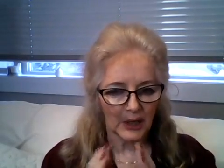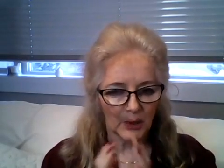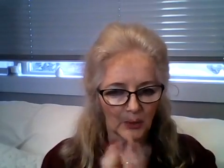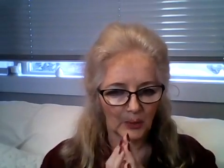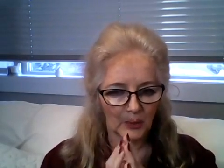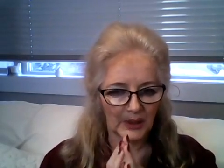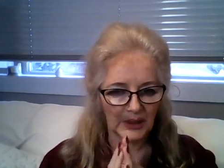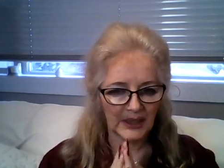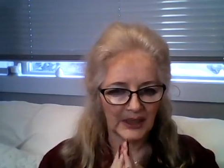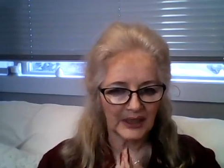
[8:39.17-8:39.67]

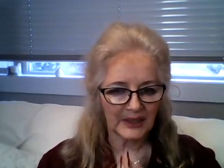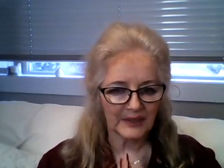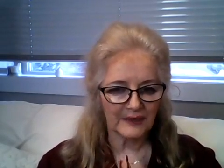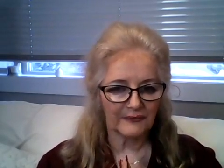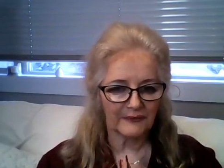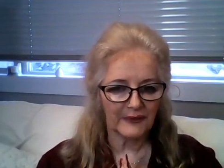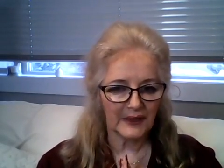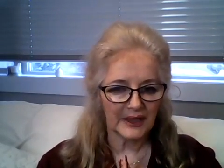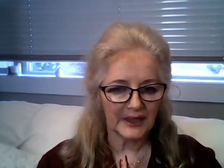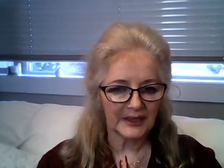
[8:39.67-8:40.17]
we need to
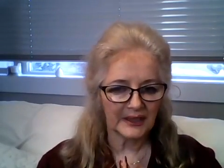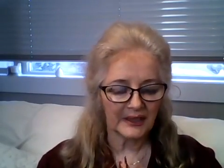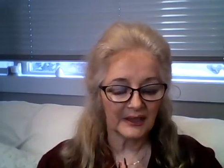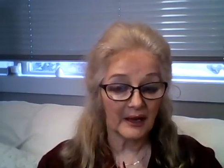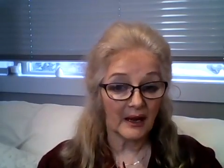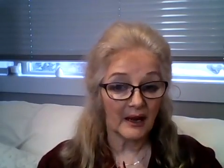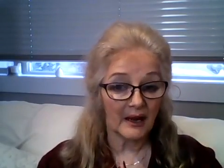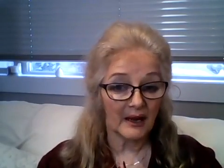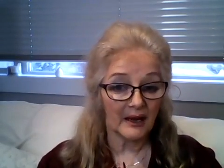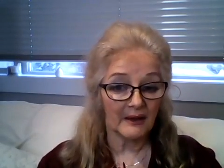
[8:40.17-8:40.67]
feel it in our
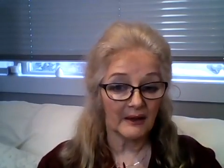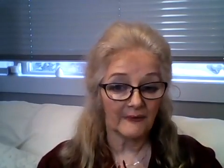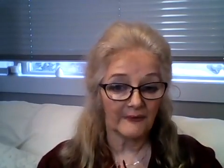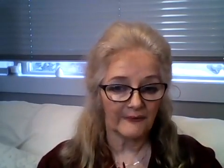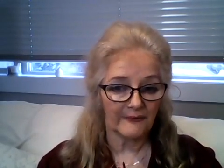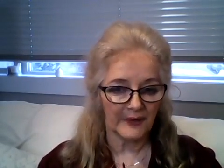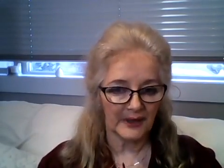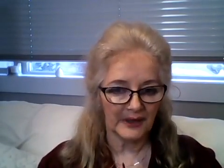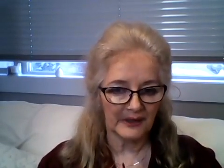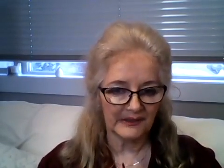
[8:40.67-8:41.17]
heart
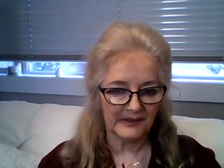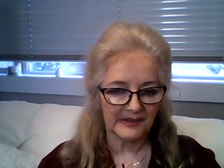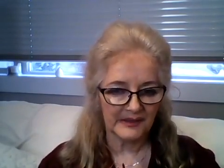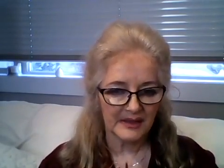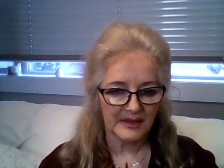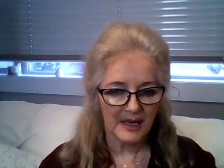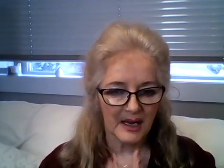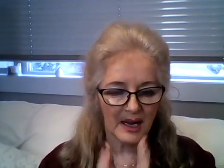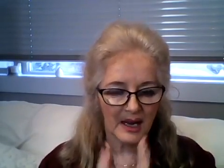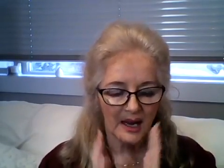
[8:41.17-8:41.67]
first,
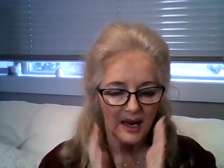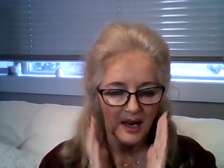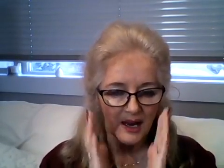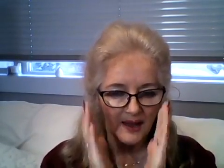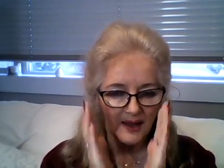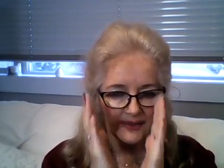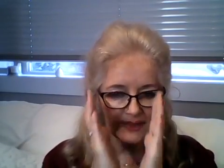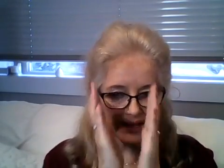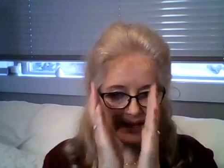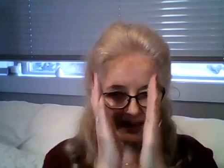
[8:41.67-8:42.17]

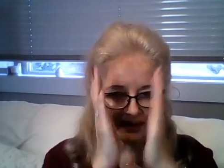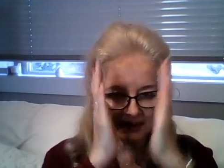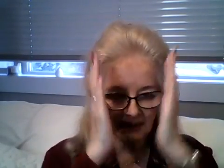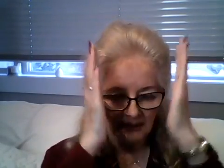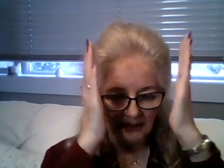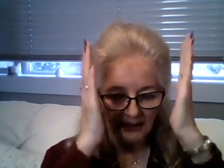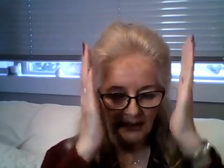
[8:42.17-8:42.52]
and then